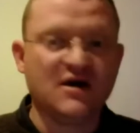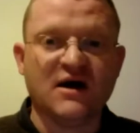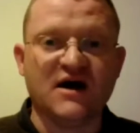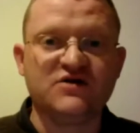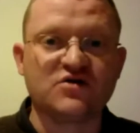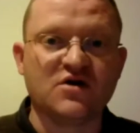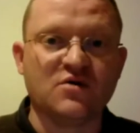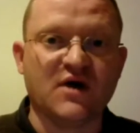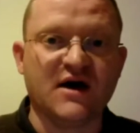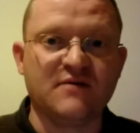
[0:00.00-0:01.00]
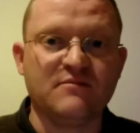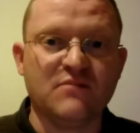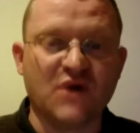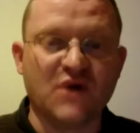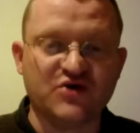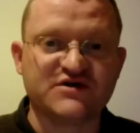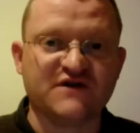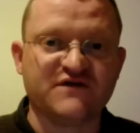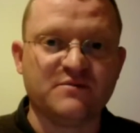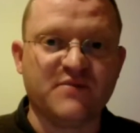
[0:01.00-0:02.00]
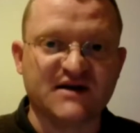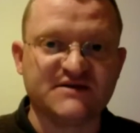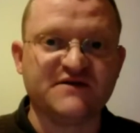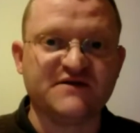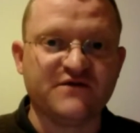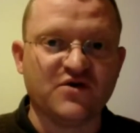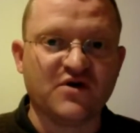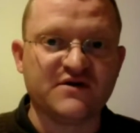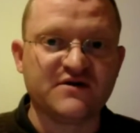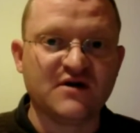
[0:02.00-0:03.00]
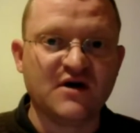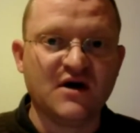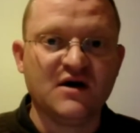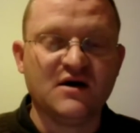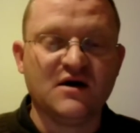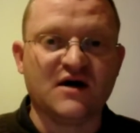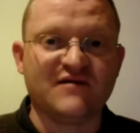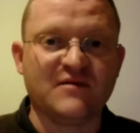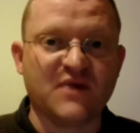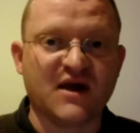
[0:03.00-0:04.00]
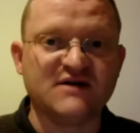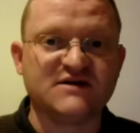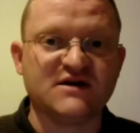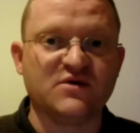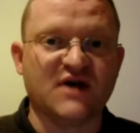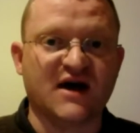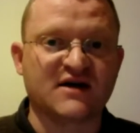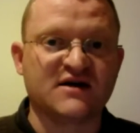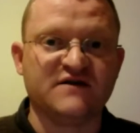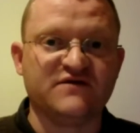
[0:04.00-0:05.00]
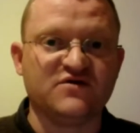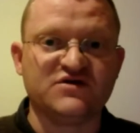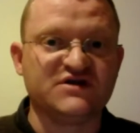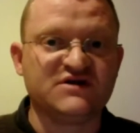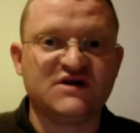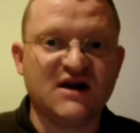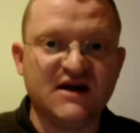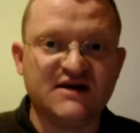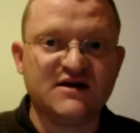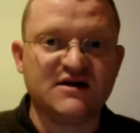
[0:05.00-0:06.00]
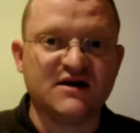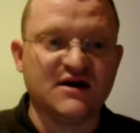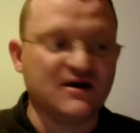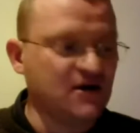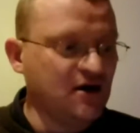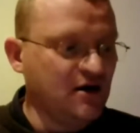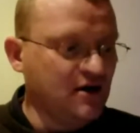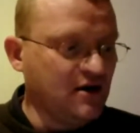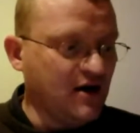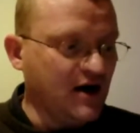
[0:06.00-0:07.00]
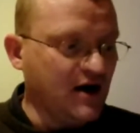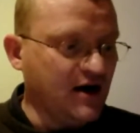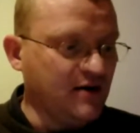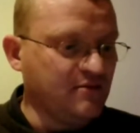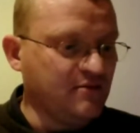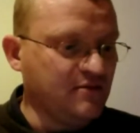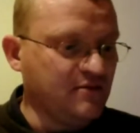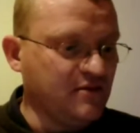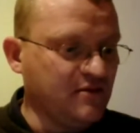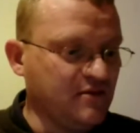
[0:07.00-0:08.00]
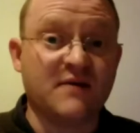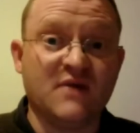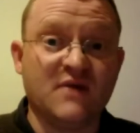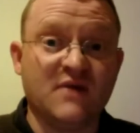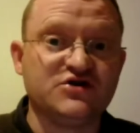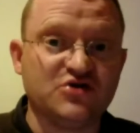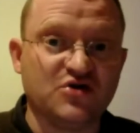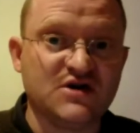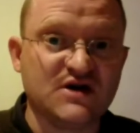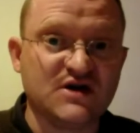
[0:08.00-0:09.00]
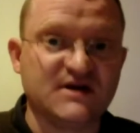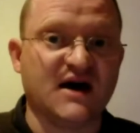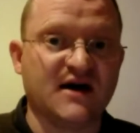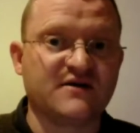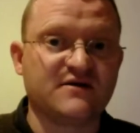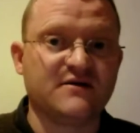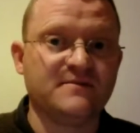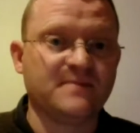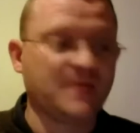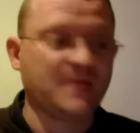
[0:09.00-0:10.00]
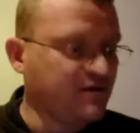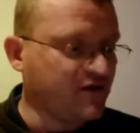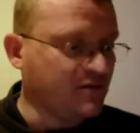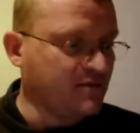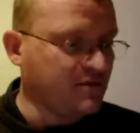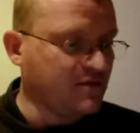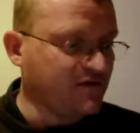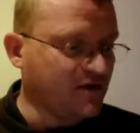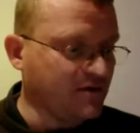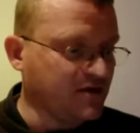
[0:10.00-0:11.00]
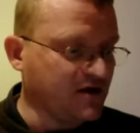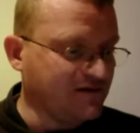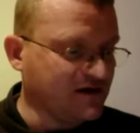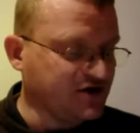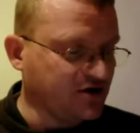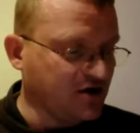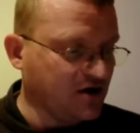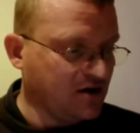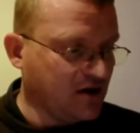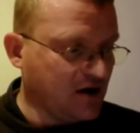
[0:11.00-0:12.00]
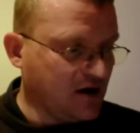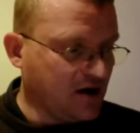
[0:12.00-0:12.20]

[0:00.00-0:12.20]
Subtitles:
I took away most of the passive voice and replaced it with active, or just deleted it. Yeah, I made a shorter text from the original.